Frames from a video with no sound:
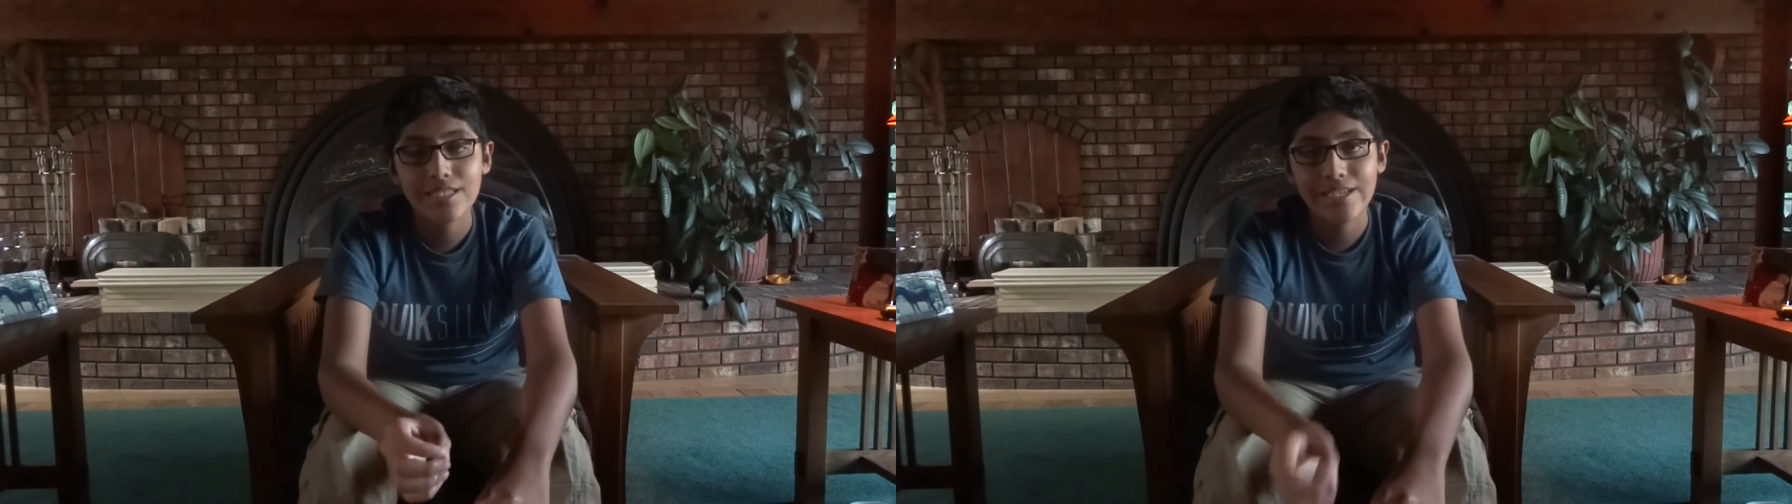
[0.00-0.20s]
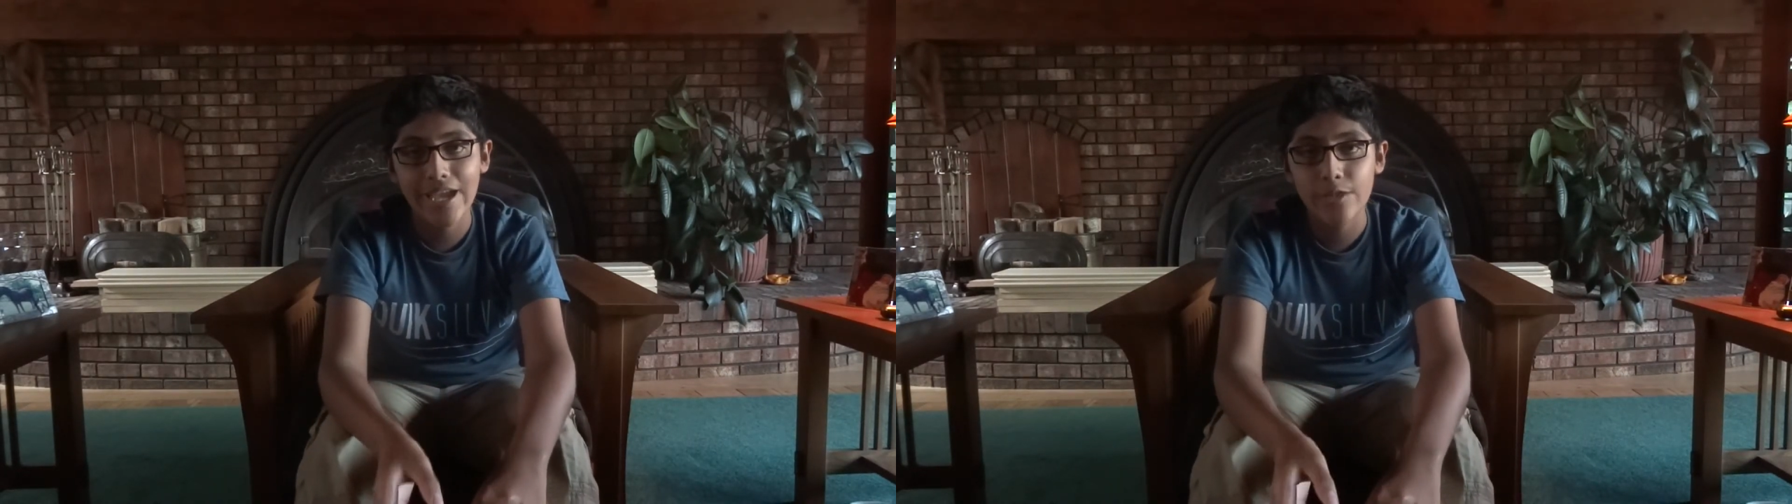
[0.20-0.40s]
to
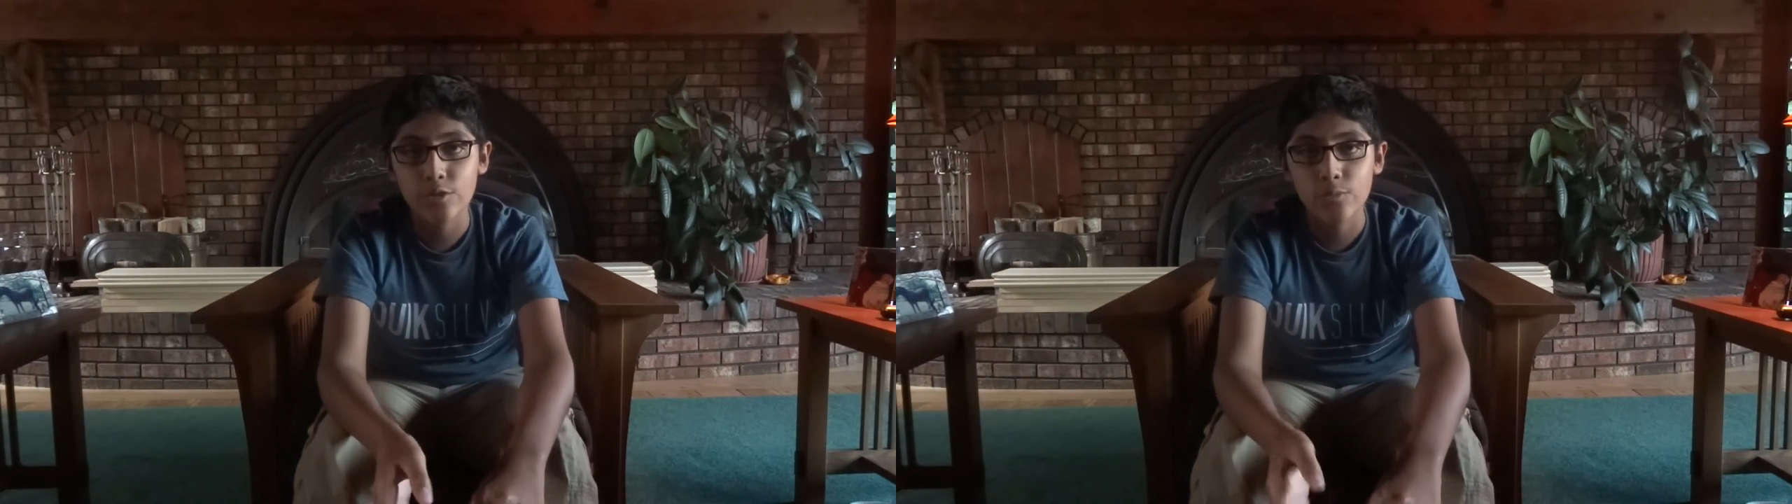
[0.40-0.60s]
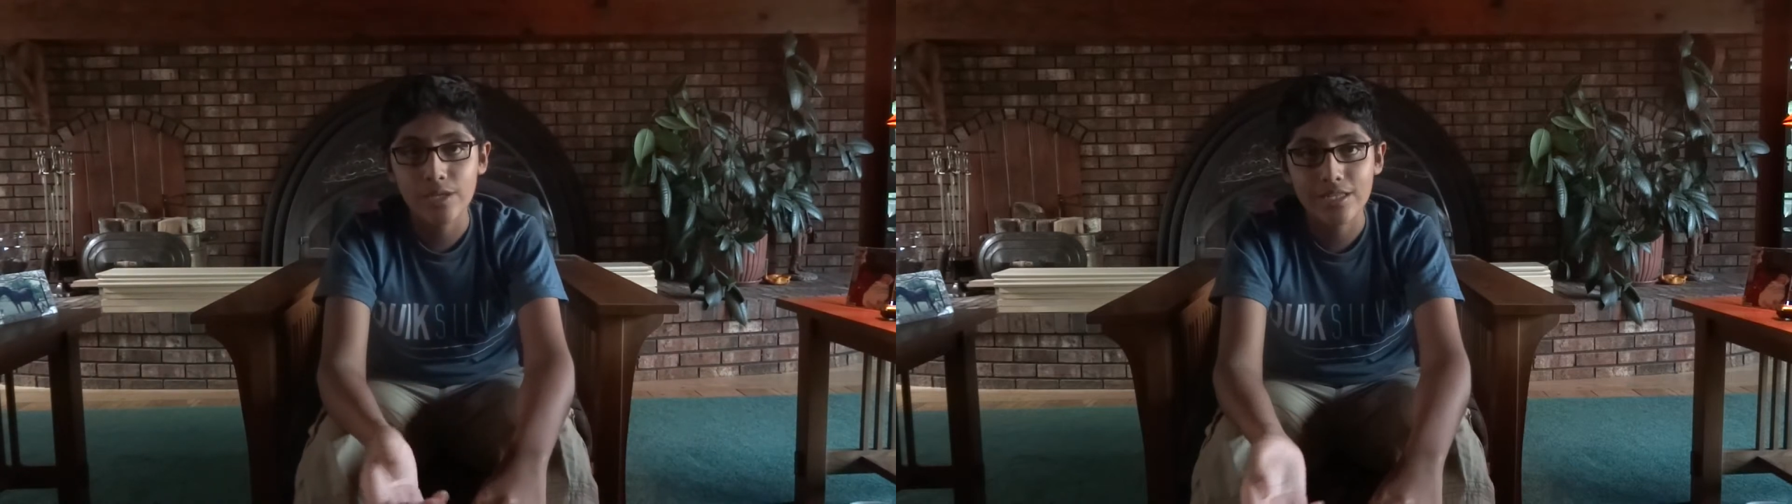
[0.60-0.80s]

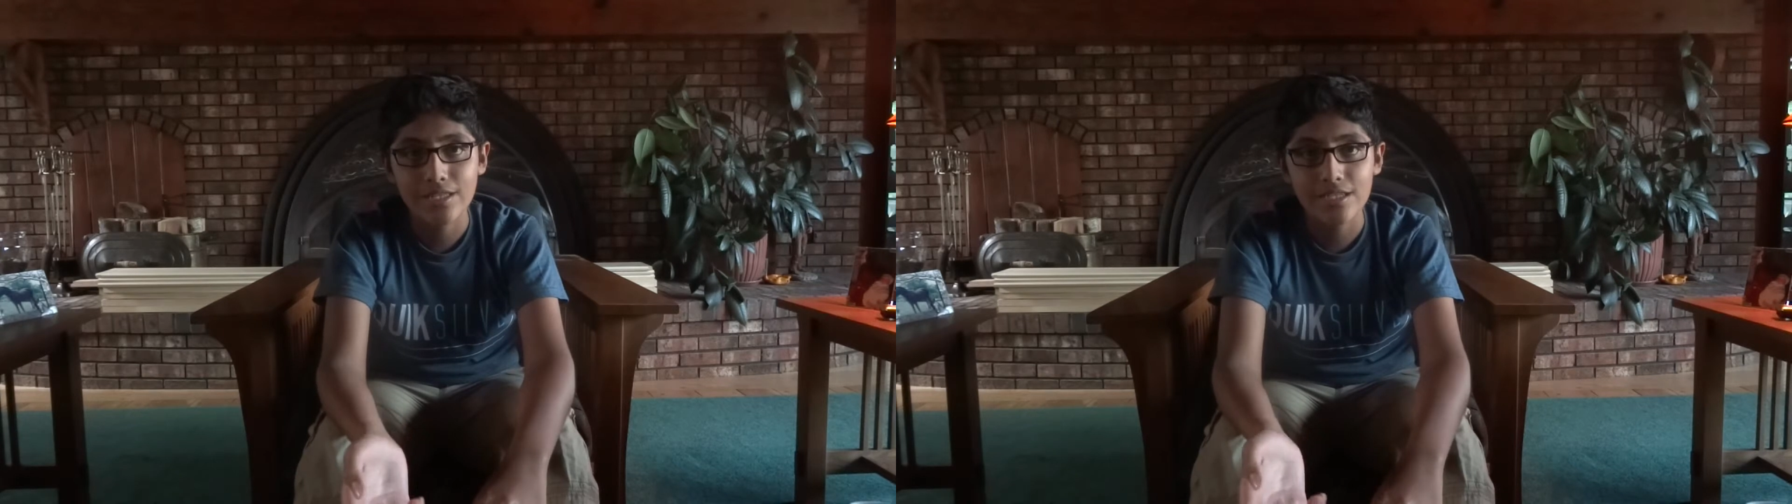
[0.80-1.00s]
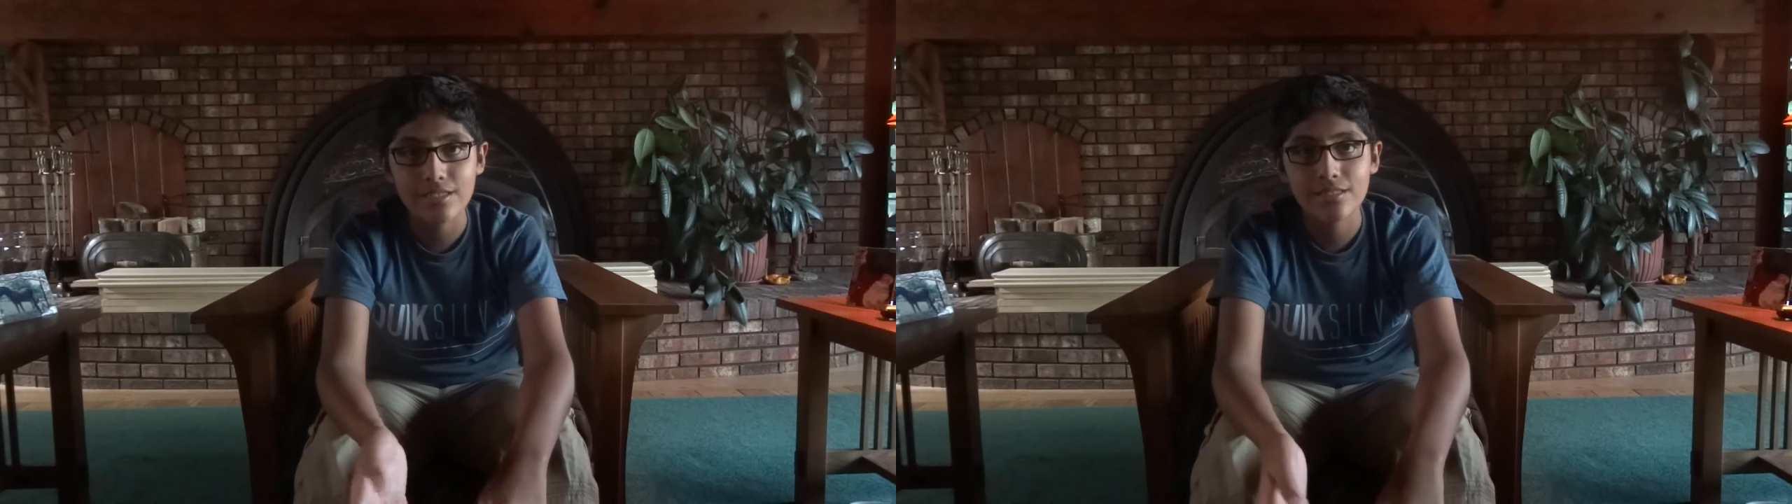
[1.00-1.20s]
Catherine when he
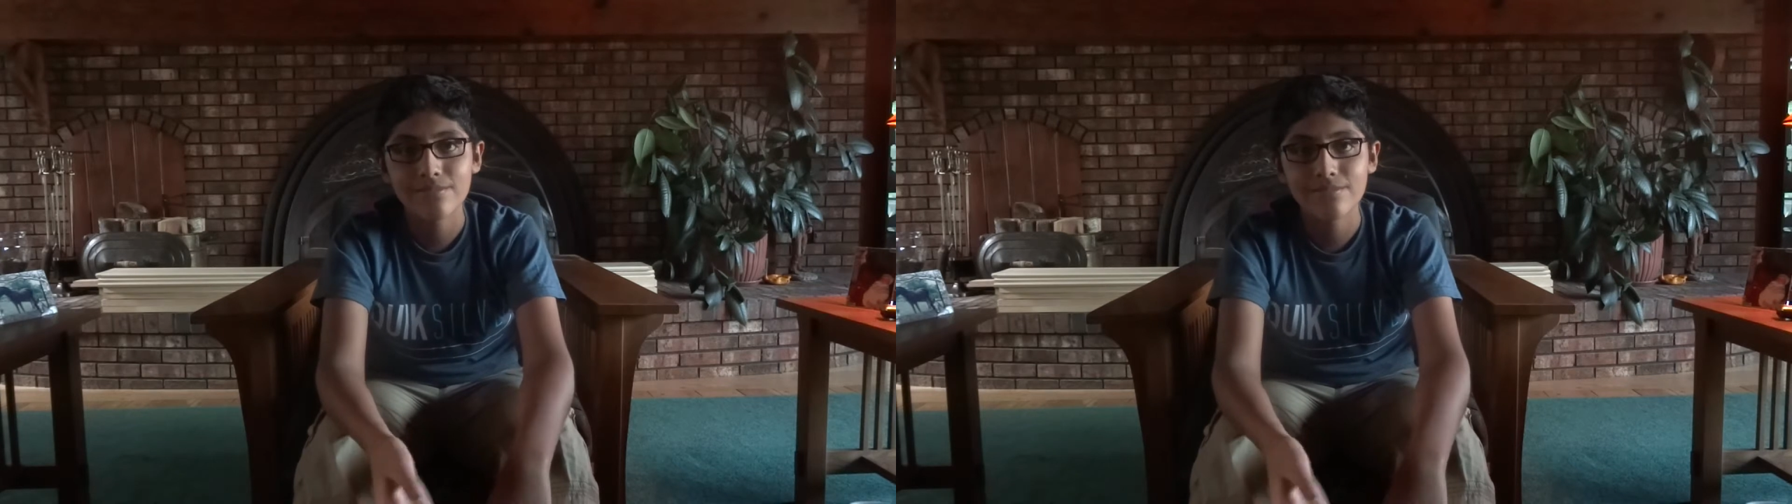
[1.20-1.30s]
dies.